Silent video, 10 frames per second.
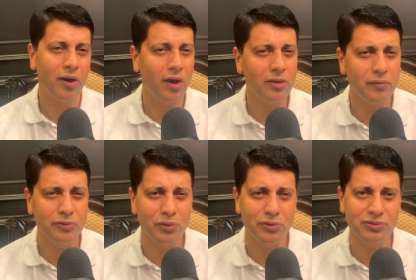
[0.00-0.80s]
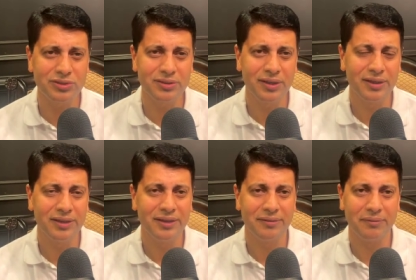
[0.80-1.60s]
All of those
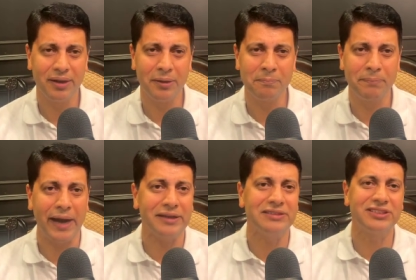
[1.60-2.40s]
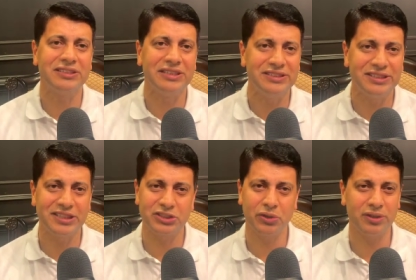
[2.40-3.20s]
uh, patterns and
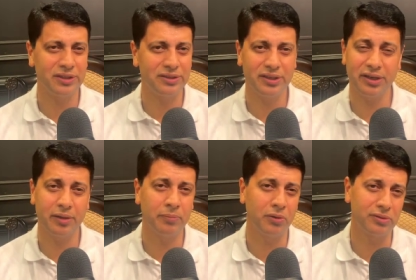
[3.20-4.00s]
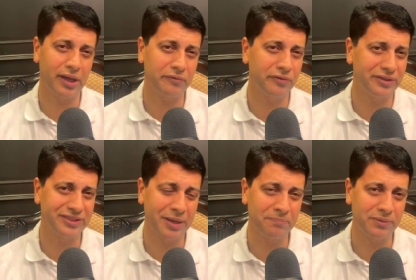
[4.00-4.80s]
diseases you, you hear about, like for
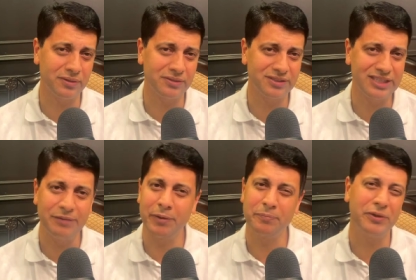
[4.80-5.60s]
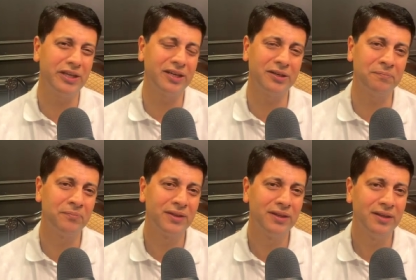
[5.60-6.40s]
example, sleep apnea,
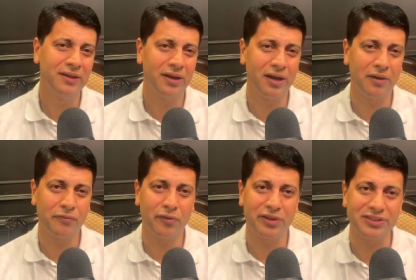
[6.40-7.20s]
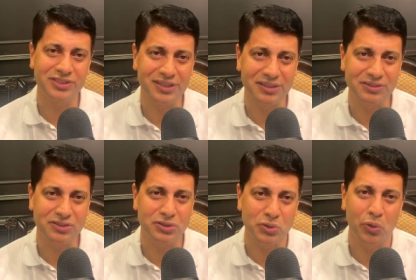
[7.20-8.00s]
uh, for instance,
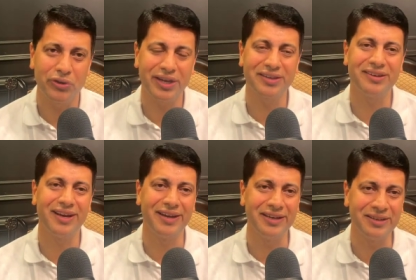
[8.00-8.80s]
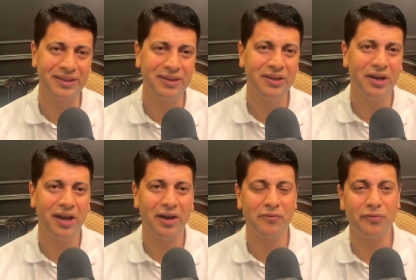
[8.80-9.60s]
snoring at night,
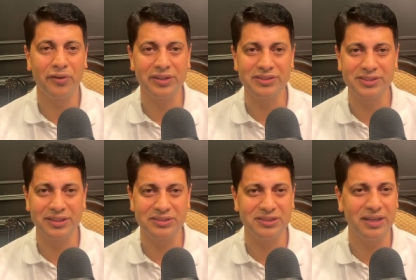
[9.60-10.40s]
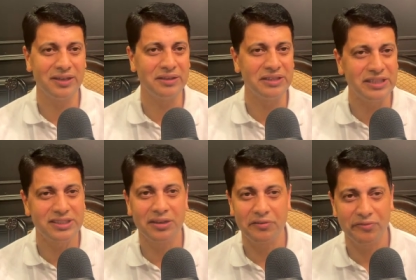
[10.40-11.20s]
uh, for instance, the
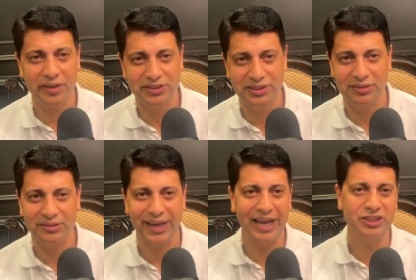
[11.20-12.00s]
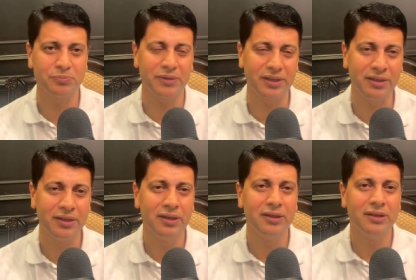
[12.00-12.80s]
nasal infection, asthma,
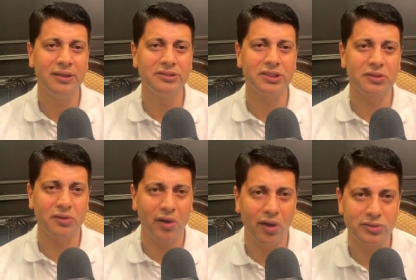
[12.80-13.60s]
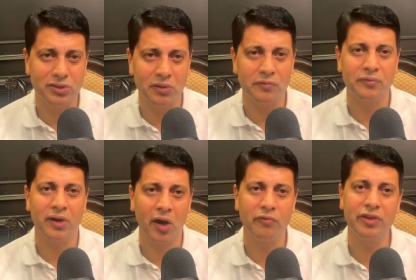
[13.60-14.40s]
is a cause of
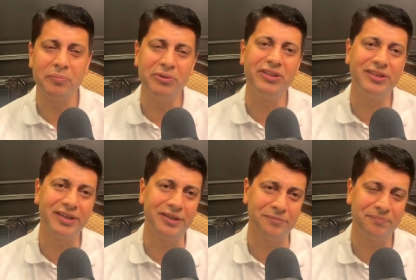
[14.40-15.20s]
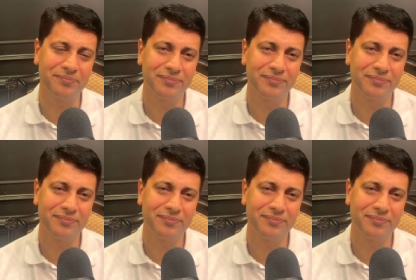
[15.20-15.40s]
how we are breathing in